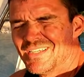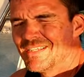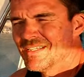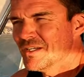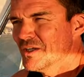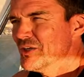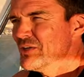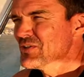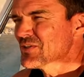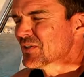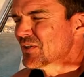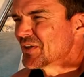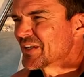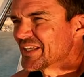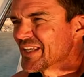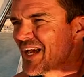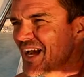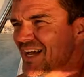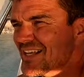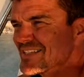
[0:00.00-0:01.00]
use a lot
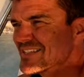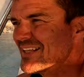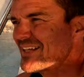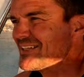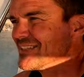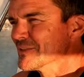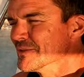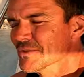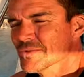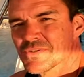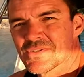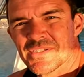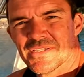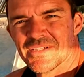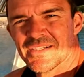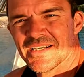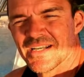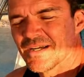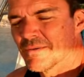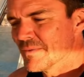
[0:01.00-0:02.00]
of gas and that too, so
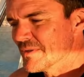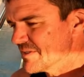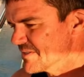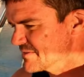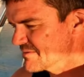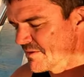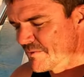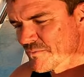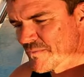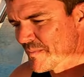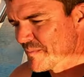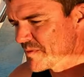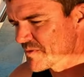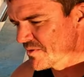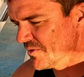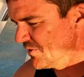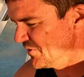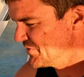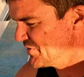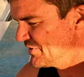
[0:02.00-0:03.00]
I don't know, we just sort of ripped the
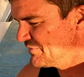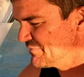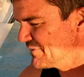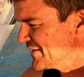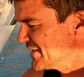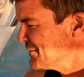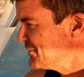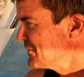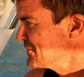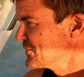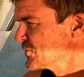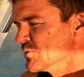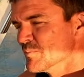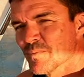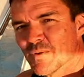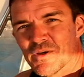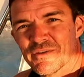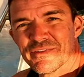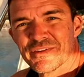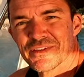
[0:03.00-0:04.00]
sides off, we end up with two
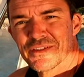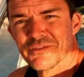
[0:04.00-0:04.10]
perfect